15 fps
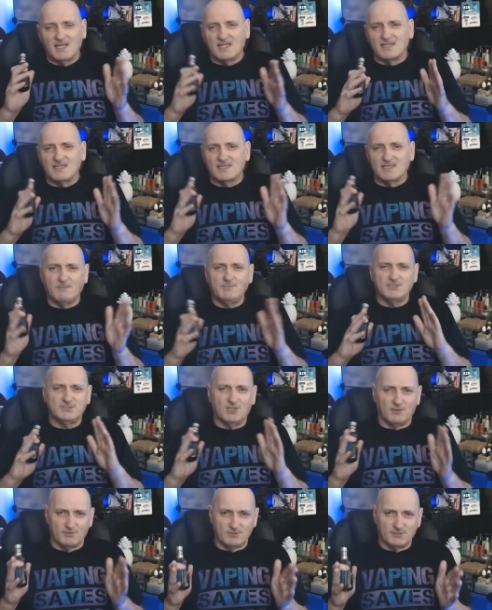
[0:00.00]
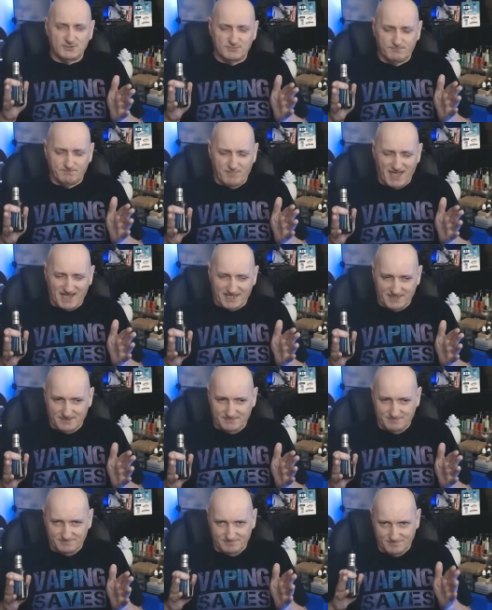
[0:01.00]
lemon's not bad,
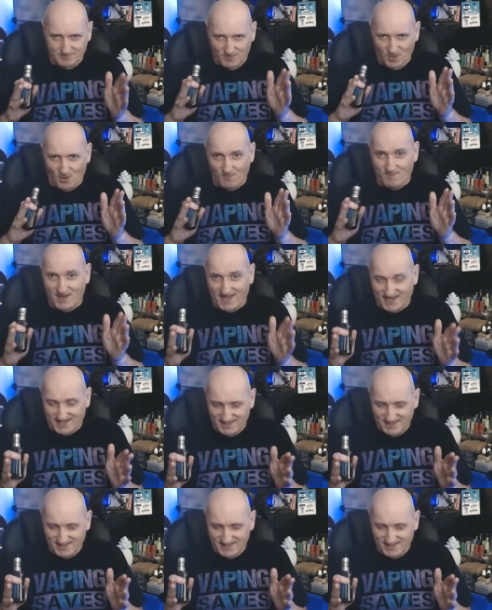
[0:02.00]
not bad.